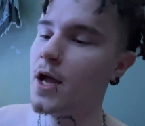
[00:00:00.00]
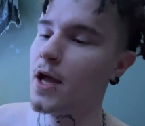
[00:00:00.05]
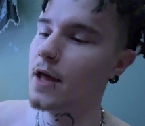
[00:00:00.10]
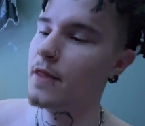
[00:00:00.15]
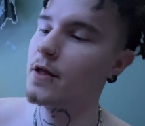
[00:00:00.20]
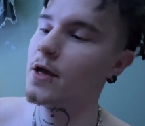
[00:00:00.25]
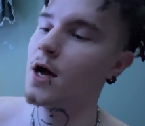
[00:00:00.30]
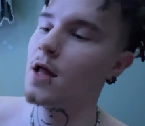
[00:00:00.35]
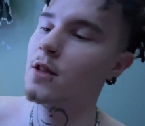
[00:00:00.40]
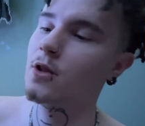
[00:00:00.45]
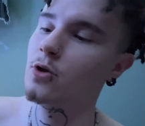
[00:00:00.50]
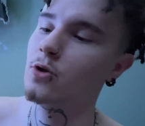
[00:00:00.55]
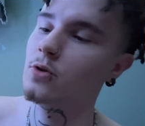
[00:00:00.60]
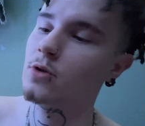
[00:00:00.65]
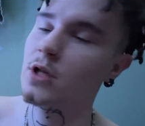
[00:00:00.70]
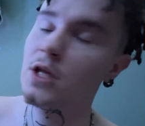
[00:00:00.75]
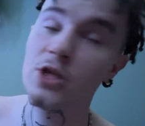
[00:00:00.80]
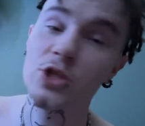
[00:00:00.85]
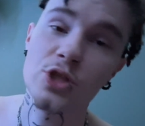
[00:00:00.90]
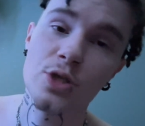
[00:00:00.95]
And they got little
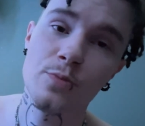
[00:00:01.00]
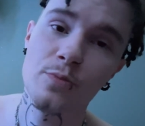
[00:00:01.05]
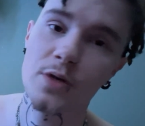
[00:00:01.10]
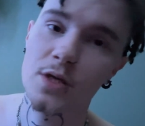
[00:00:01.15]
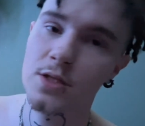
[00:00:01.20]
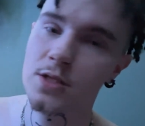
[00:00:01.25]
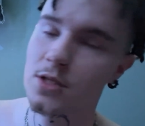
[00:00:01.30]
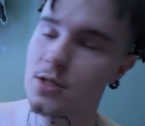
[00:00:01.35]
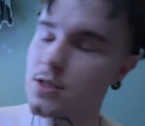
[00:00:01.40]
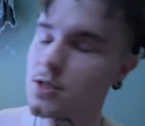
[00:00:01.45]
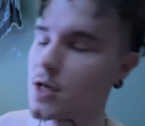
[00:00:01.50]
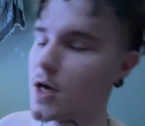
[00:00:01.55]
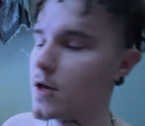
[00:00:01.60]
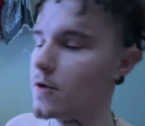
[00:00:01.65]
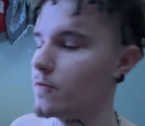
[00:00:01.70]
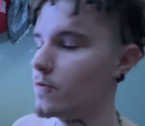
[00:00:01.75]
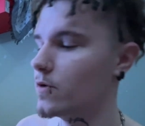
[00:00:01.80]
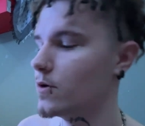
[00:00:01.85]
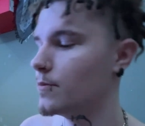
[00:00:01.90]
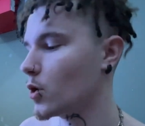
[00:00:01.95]
lychee bits inside
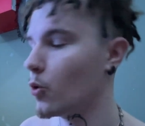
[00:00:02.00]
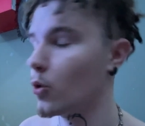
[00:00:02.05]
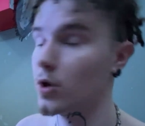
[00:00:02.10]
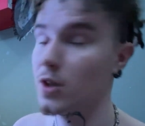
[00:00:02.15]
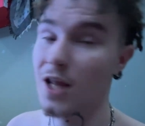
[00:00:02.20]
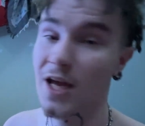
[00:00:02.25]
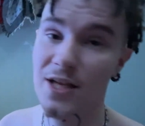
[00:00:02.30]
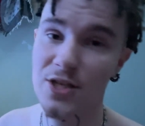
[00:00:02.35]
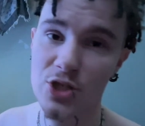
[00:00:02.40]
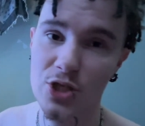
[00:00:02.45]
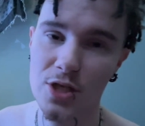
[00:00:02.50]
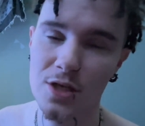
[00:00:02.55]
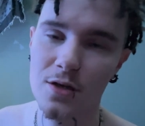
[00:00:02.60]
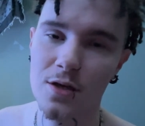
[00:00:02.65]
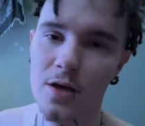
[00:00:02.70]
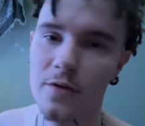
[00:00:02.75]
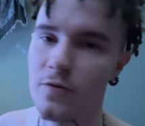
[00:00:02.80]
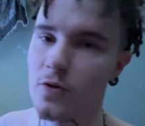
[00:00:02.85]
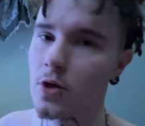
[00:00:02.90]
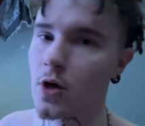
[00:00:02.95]
of it, or lychee
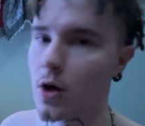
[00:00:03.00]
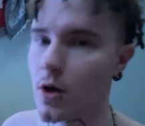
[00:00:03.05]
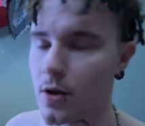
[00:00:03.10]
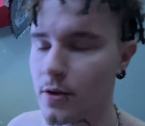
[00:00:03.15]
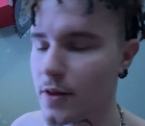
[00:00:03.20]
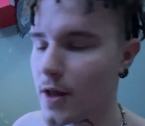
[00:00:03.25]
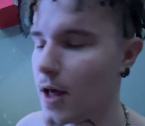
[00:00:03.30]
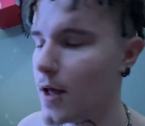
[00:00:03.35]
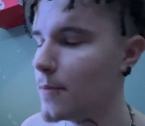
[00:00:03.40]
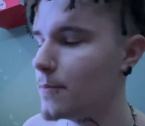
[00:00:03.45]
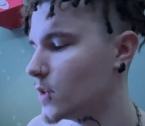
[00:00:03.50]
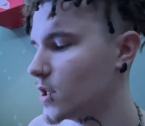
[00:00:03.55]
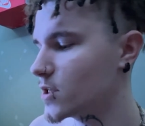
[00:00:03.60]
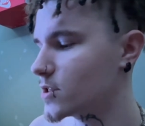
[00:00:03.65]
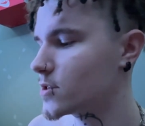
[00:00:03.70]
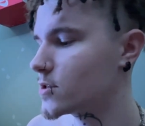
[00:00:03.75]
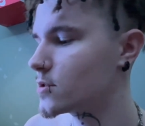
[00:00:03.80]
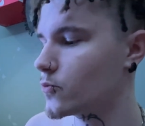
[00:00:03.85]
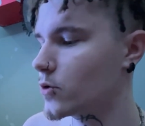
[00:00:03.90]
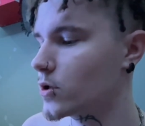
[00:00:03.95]
if you call it that.
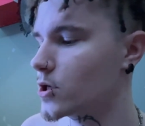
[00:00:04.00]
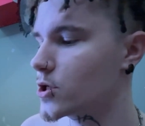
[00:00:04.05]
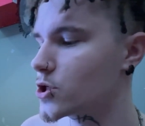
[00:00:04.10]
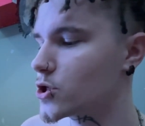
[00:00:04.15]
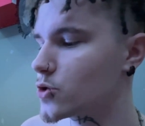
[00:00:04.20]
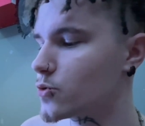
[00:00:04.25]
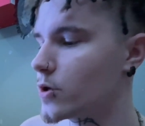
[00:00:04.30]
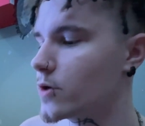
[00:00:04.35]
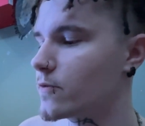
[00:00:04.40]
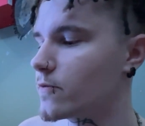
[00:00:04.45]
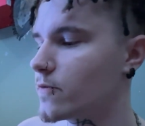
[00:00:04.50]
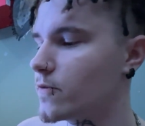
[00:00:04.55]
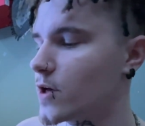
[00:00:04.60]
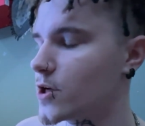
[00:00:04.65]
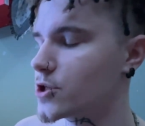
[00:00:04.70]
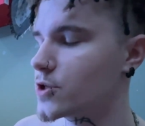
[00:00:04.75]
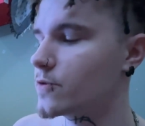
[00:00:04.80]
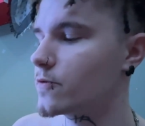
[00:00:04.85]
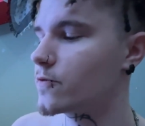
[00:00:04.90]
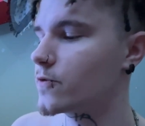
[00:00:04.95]
This really sweet,
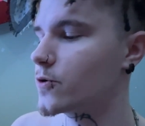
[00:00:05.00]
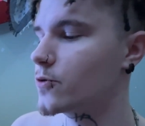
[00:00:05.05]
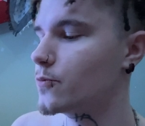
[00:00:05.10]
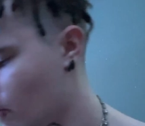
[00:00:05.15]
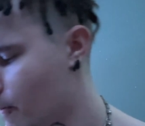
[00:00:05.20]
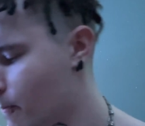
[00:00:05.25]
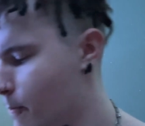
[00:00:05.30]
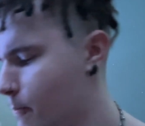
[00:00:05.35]
fleshy fruit.